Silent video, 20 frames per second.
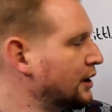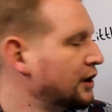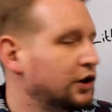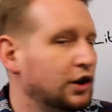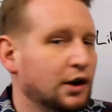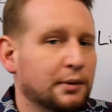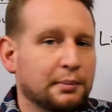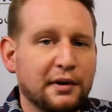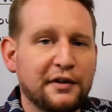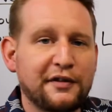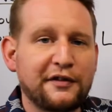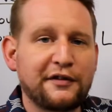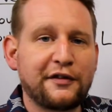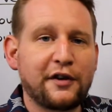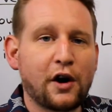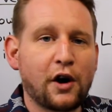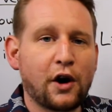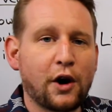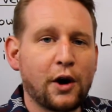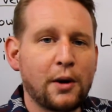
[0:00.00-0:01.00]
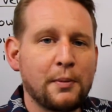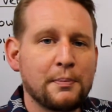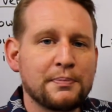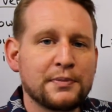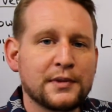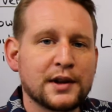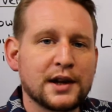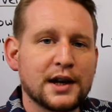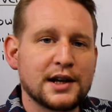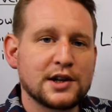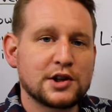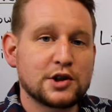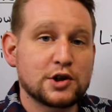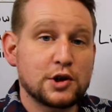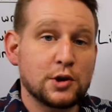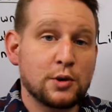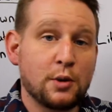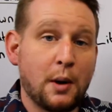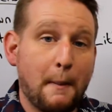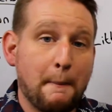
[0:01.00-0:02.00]
Number 4 is
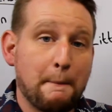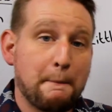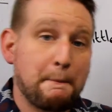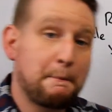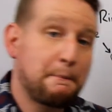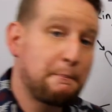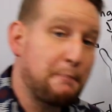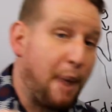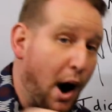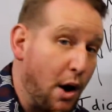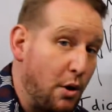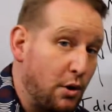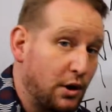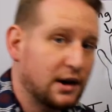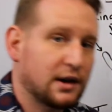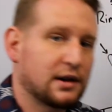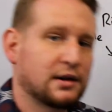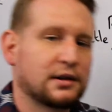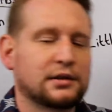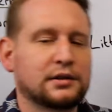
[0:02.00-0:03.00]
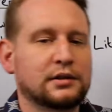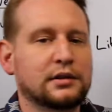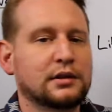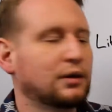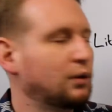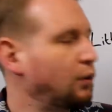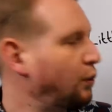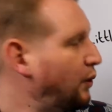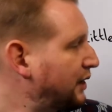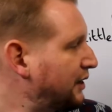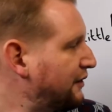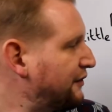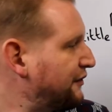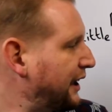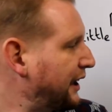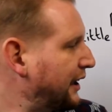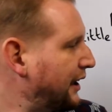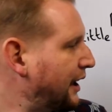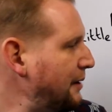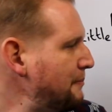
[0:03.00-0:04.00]
to poke with a
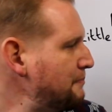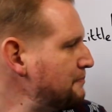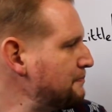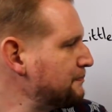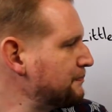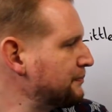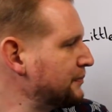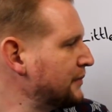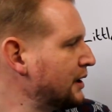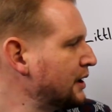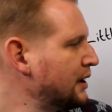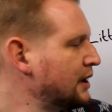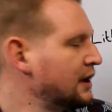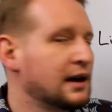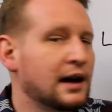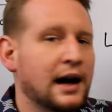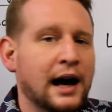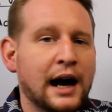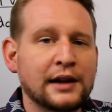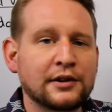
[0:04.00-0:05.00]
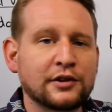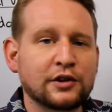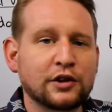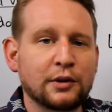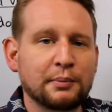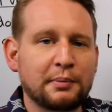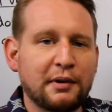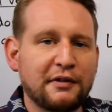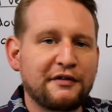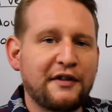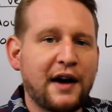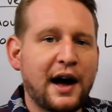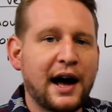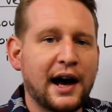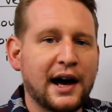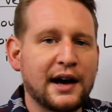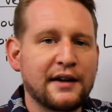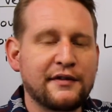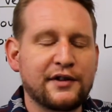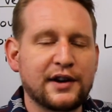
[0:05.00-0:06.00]
finger. And number
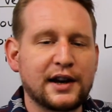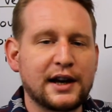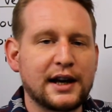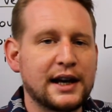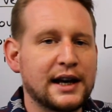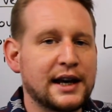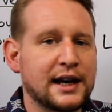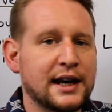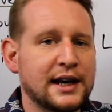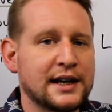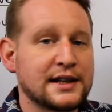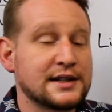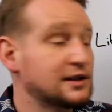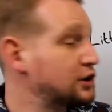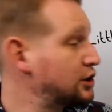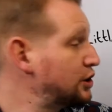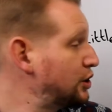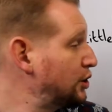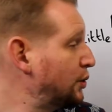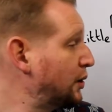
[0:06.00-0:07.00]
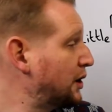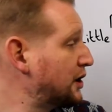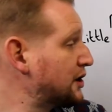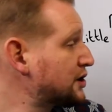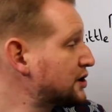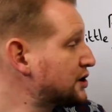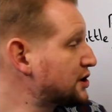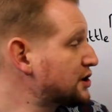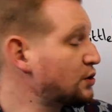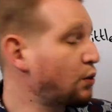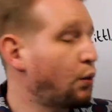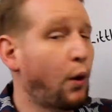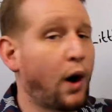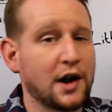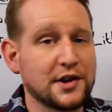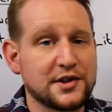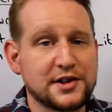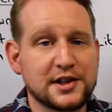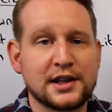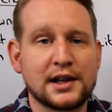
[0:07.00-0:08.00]
5 is to
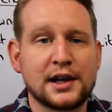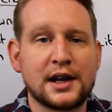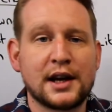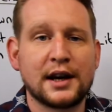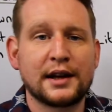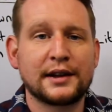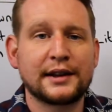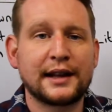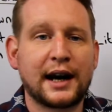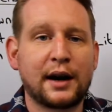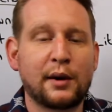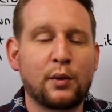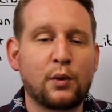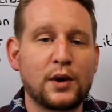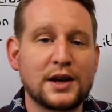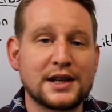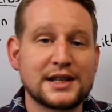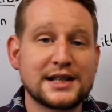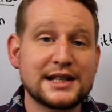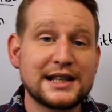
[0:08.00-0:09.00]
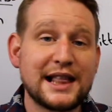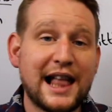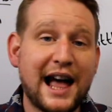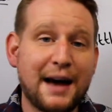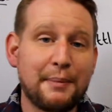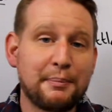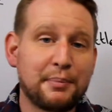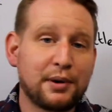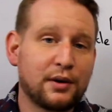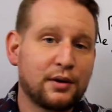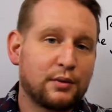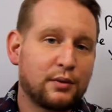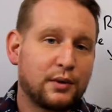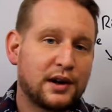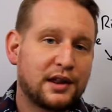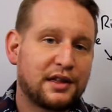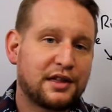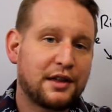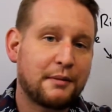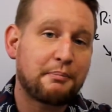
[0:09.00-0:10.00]
swat. Now we slap
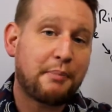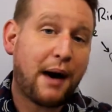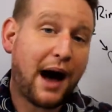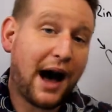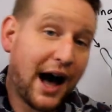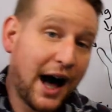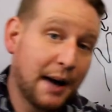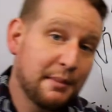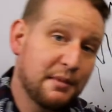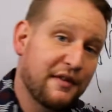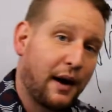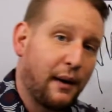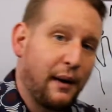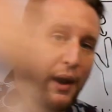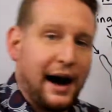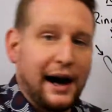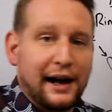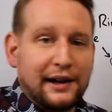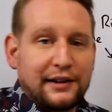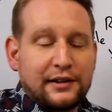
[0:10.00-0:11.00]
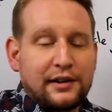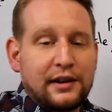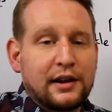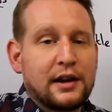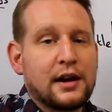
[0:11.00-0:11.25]
with the palm of our hand,